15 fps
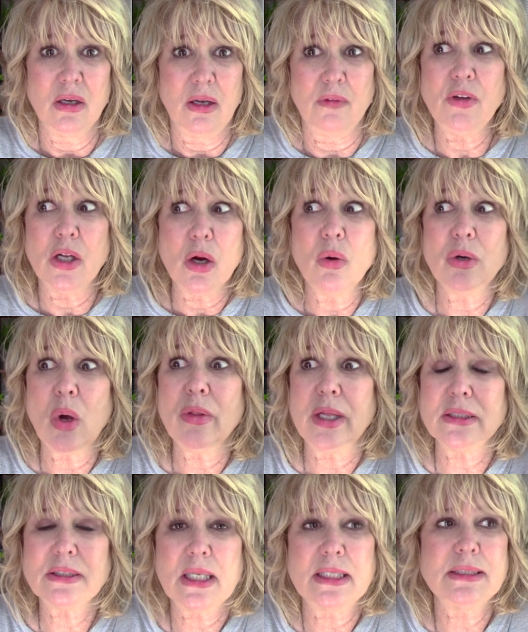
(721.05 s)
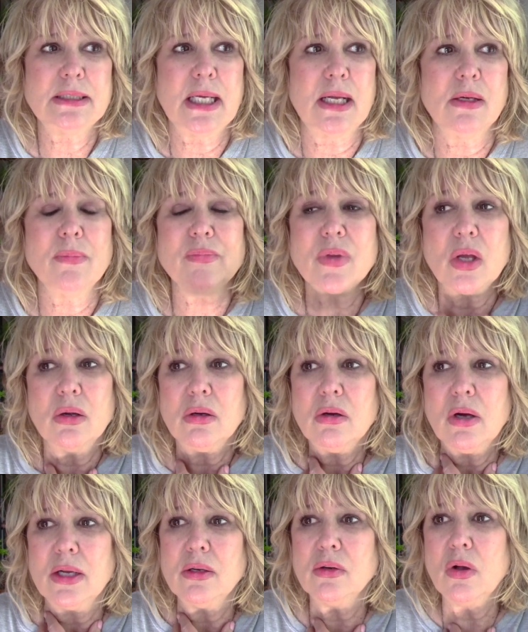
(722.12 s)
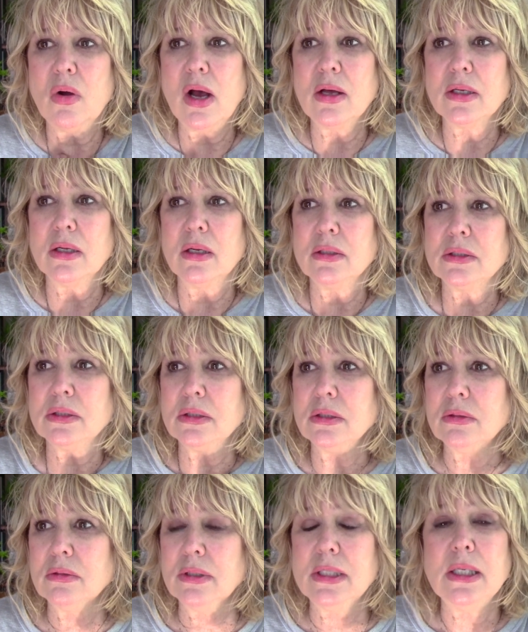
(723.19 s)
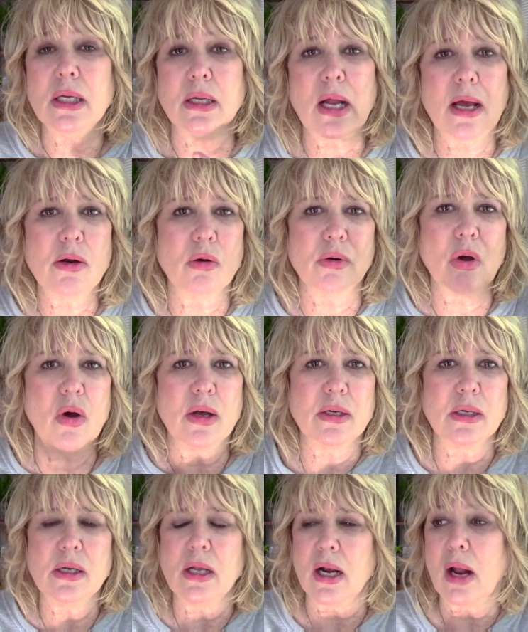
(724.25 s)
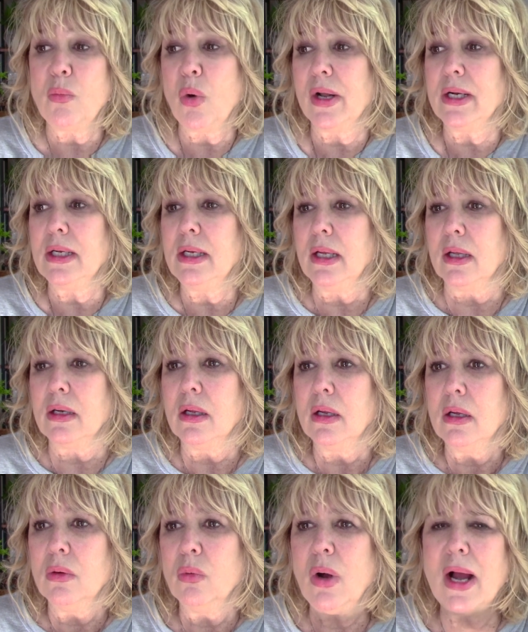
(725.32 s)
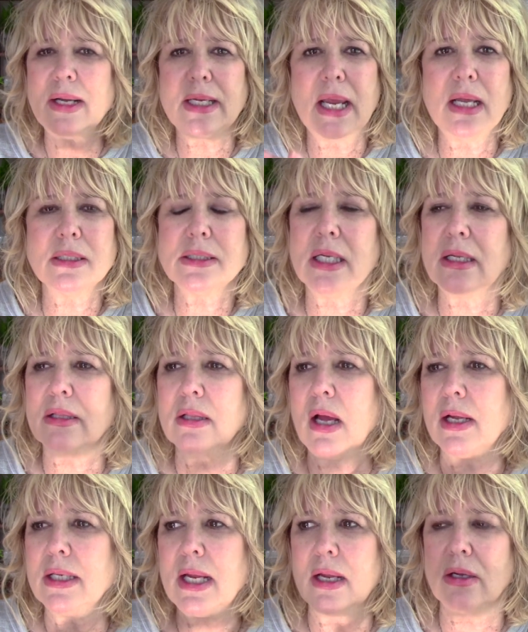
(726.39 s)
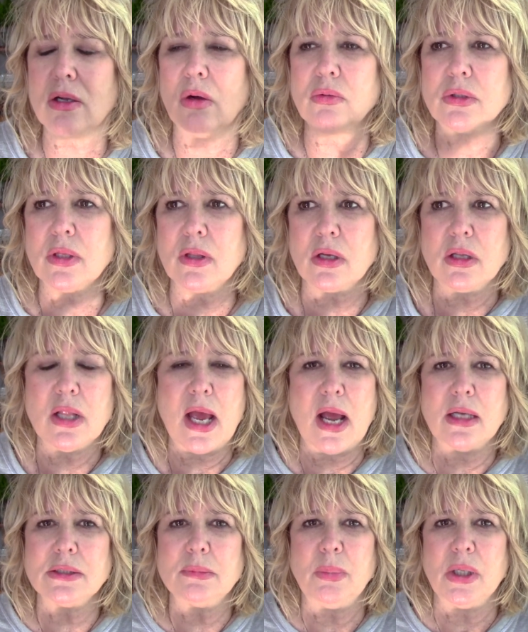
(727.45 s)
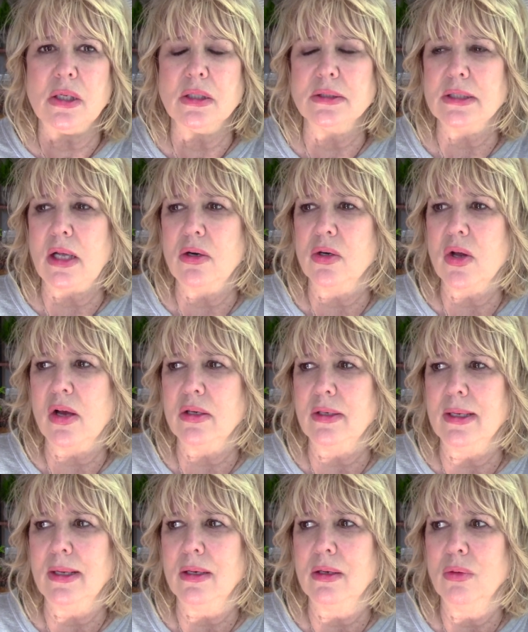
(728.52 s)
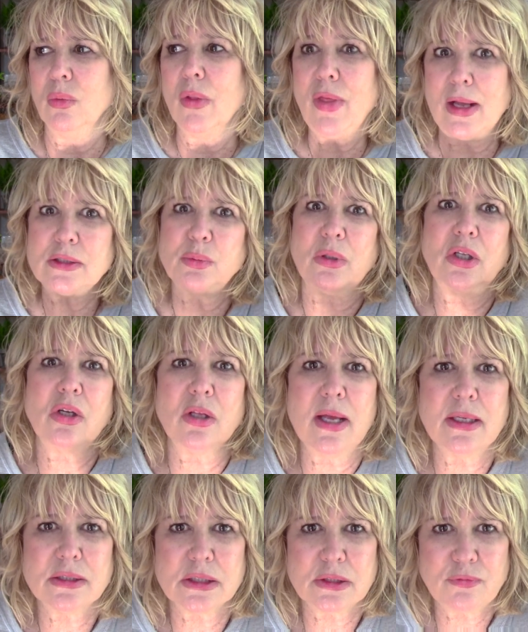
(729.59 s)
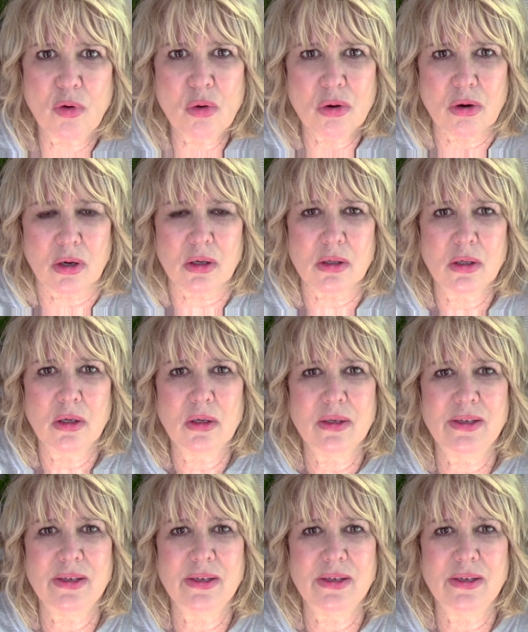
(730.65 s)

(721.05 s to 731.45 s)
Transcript: If you don't know that, it's like saying, oh, I don't know how to, to knit. I don't know how to knit. I want to knit. Well, I can't take, I can't go to the class because I don't know how to knit. Well, that's what the class is for.